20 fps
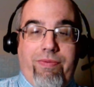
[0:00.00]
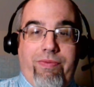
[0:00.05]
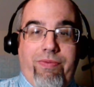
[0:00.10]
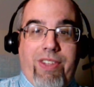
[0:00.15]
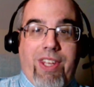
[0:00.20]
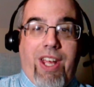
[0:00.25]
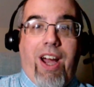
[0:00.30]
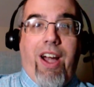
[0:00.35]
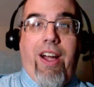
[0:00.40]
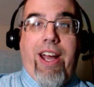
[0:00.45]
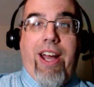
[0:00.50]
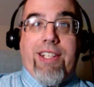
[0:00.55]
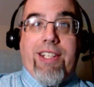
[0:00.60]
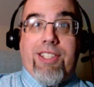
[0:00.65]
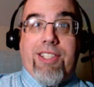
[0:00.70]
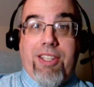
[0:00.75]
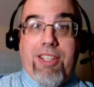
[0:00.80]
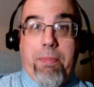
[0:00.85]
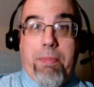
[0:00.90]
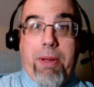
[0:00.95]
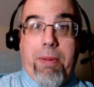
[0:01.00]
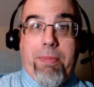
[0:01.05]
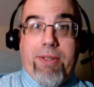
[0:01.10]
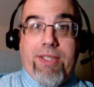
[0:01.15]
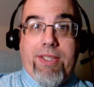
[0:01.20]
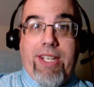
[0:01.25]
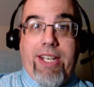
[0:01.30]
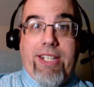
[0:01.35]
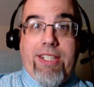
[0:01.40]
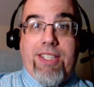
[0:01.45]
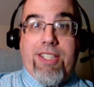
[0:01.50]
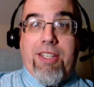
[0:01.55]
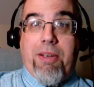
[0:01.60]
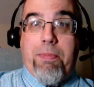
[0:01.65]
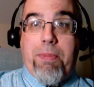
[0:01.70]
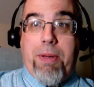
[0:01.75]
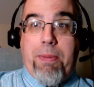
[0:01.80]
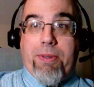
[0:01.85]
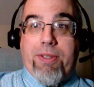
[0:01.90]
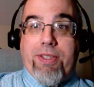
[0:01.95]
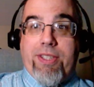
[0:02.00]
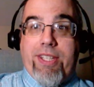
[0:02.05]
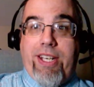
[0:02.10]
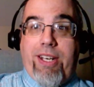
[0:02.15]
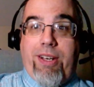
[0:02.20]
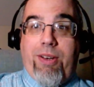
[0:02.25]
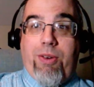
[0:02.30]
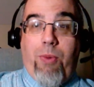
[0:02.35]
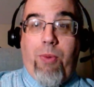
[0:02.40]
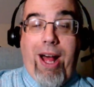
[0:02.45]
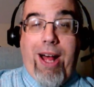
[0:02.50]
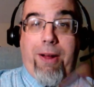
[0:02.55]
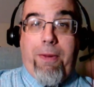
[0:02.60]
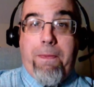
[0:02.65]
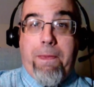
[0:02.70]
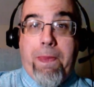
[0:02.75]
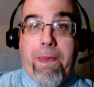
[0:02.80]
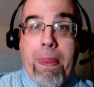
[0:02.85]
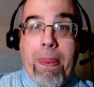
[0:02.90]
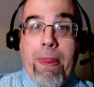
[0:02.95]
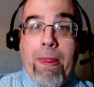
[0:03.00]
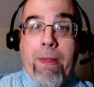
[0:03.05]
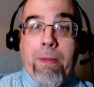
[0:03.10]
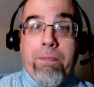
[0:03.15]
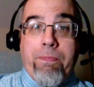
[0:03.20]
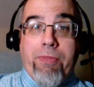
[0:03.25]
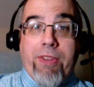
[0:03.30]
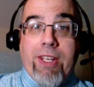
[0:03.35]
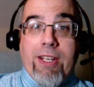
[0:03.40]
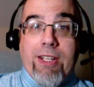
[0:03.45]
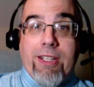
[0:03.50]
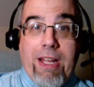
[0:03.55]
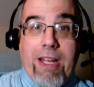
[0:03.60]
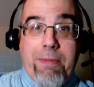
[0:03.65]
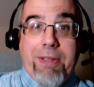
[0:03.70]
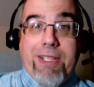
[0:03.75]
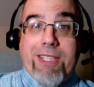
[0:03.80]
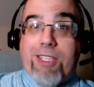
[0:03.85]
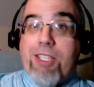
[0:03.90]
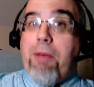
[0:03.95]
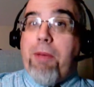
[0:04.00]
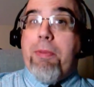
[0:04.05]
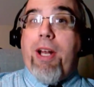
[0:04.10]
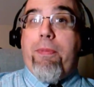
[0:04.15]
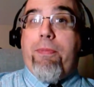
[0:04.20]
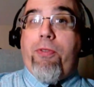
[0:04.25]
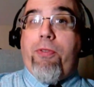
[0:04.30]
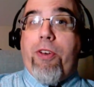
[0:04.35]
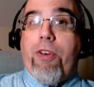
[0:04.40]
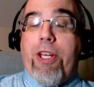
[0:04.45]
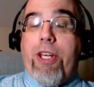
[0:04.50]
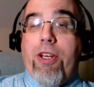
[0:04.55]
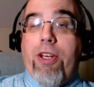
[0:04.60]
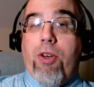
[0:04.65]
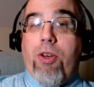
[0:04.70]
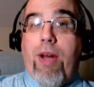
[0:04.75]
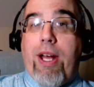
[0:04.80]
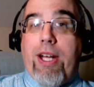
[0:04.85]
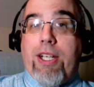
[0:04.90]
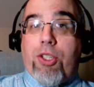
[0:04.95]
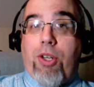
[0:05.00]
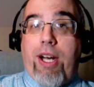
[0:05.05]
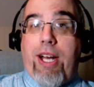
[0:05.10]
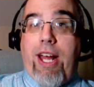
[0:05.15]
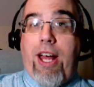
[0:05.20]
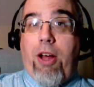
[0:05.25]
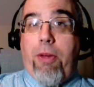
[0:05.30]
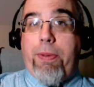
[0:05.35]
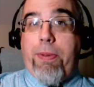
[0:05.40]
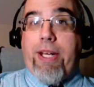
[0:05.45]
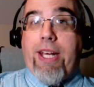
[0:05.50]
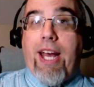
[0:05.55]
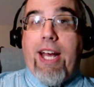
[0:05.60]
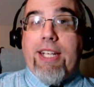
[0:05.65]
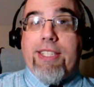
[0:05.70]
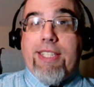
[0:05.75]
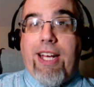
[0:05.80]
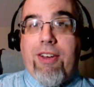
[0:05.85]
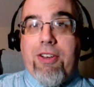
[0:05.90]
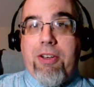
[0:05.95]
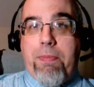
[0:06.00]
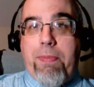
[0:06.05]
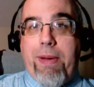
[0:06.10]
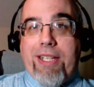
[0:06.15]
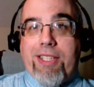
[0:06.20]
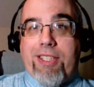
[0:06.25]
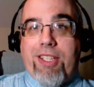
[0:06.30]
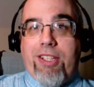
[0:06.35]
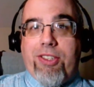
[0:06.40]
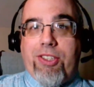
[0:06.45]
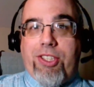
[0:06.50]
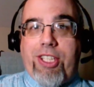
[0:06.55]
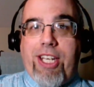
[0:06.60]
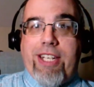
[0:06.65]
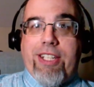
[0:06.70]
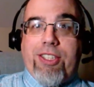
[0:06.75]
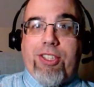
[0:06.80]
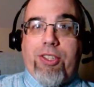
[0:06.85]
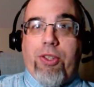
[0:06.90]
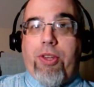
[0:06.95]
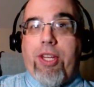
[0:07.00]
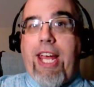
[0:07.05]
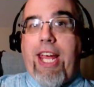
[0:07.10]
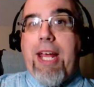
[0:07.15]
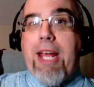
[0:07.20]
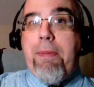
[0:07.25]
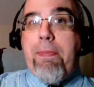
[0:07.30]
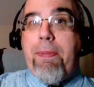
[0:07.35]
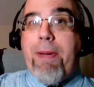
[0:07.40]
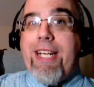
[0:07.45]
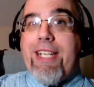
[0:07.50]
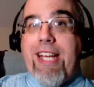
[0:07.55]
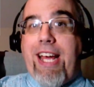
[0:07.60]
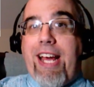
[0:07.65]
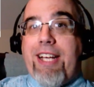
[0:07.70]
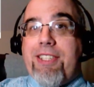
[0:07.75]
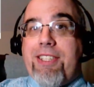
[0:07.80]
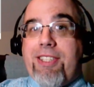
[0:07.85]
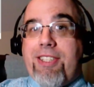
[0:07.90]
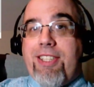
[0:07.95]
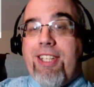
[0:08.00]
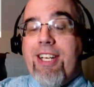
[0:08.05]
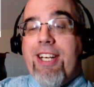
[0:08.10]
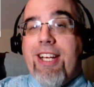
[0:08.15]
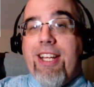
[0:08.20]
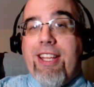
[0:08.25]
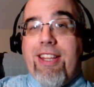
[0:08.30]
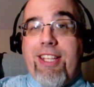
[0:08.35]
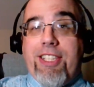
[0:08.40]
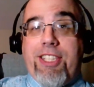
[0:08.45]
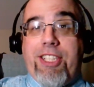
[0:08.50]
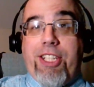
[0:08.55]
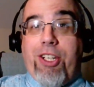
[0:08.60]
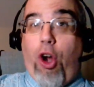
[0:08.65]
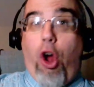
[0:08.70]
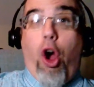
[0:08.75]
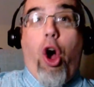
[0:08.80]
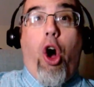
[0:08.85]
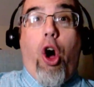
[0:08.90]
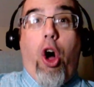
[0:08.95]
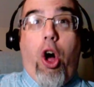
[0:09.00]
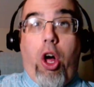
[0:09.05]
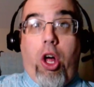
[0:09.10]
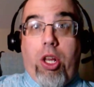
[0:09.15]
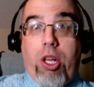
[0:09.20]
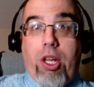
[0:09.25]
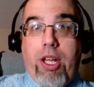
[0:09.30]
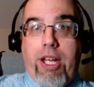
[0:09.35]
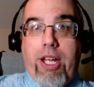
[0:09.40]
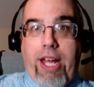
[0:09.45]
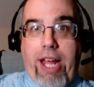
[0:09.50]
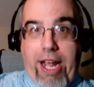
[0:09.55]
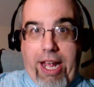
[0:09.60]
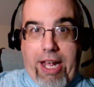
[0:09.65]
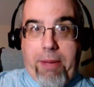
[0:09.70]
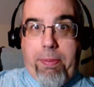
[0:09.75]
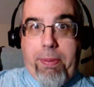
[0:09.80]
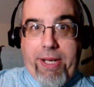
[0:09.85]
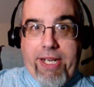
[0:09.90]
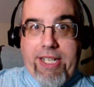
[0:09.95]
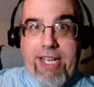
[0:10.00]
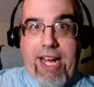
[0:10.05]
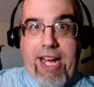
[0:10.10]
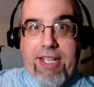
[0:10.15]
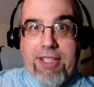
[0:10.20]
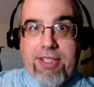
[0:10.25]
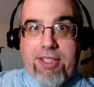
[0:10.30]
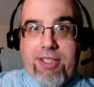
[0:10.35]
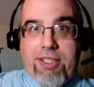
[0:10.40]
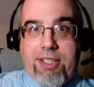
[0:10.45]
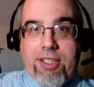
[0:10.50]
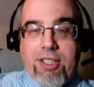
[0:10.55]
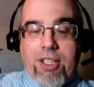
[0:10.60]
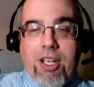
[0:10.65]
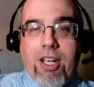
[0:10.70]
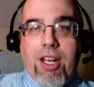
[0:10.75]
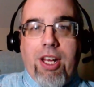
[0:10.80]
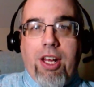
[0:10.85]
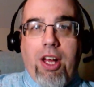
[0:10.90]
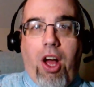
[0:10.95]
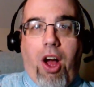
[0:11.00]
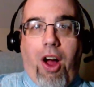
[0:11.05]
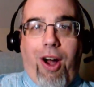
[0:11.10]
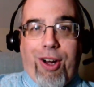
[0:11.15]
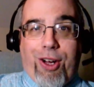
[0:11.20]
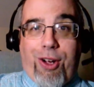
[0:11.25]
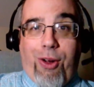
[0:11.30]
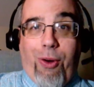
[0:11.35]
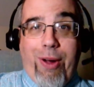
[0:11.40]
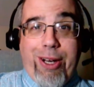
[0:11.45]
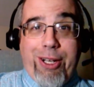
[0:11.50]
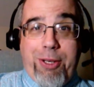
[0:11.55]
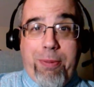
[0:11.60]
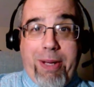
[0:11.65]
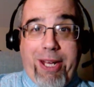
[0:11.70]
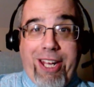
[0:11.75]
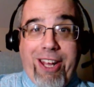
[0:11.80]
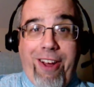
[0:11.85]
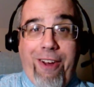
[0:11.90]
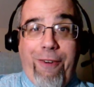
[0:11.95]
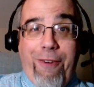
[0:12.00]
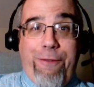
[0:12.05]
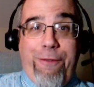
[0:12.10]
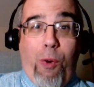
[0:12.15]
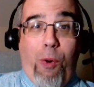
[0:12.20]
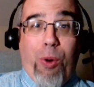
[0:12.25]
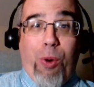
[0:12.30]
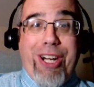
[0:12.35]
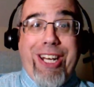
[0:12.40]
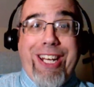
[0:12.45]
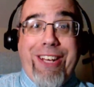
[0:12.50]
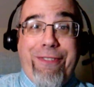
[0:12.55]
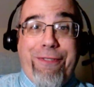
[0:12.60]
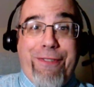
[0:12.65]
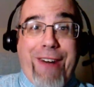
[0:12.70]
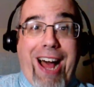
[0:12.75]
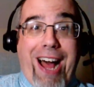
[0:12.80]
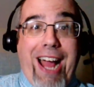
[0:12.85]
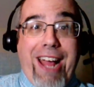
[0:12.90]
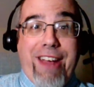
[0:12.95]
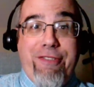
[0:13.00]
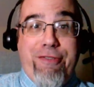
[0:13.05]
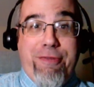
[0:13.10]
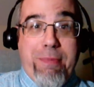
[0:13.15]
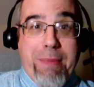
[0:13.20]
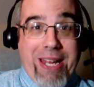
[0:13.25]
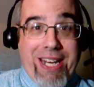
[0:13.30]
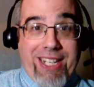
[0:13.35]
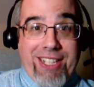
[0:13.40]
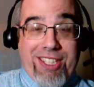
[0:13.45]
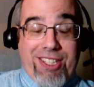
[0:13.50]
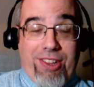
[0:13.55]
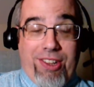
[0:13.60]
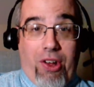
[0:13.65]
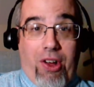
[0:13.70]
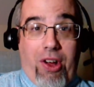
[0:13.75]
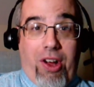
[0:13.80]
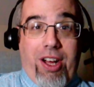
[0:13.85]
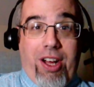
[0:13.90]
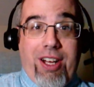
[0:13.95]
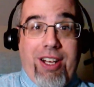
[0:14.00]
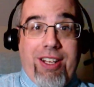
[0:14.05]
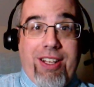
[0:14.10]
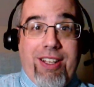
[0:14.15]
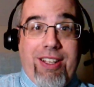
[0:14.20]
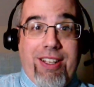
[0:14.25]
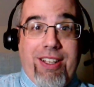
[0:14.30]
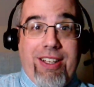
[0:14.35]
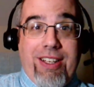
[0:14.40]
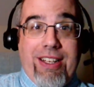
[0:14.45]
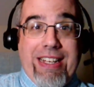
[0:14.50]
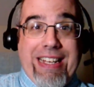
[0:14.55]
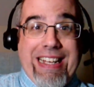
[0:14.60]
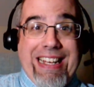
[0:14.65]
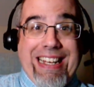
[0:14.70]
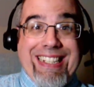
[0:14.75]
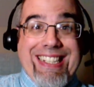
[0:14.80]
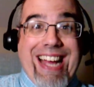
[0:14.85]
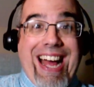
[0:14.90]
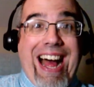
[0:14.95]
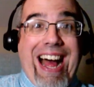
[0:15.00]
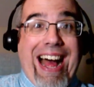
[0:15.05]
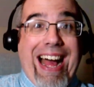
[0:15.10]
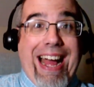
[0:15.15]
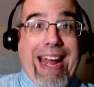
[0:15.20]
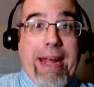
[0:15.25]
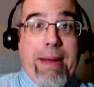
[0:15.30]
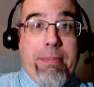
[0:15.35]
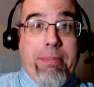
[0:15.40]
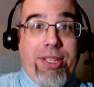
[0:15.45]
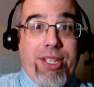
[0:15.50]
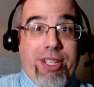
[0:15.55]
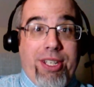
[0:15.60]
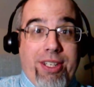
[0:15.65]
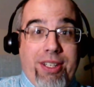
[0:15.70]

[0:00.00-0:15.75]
All right, some people did, some people didn't. Well, let me sum it up for you and try to help you guys out to best understand it. So, the AP test this year, all AP tests, are going to be 45 minutes long, timed,